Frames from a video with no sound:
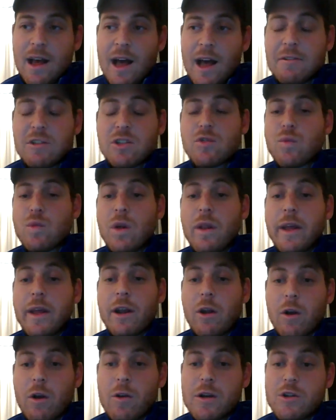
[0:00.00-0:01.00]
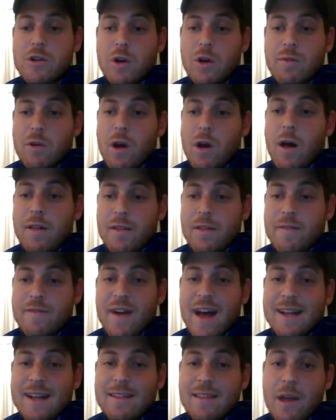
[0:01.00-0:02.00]
I was just really encouraged overall that
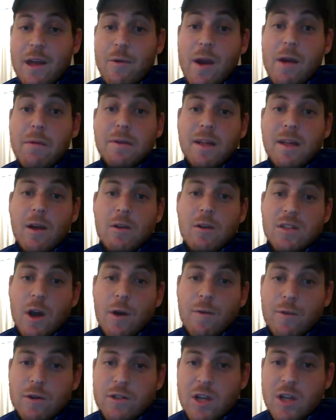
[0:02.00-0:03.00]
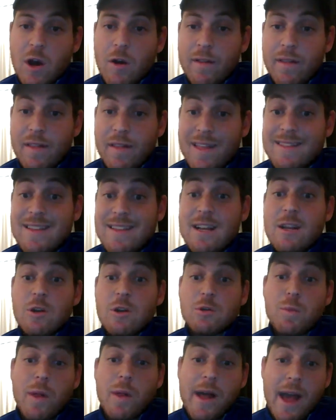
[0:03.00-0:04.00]
the fact that they were able to go toe for toe and that they did
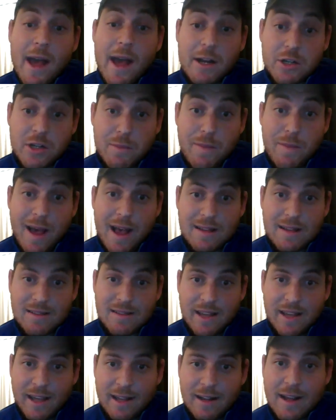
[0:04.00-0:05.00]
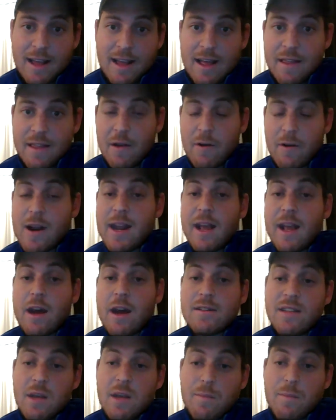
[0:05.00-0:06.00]
use play action passing and they were hitting
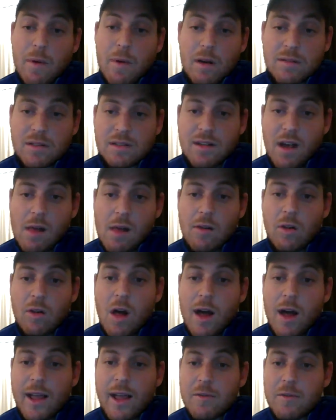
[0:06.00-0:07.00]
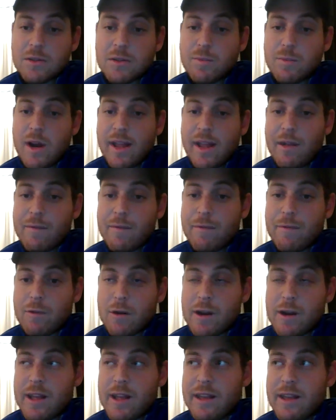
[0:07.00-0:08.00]
on deep balls and Tyler Lockett was breaking
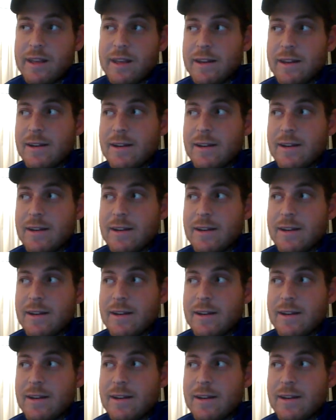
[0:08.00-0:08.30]
free.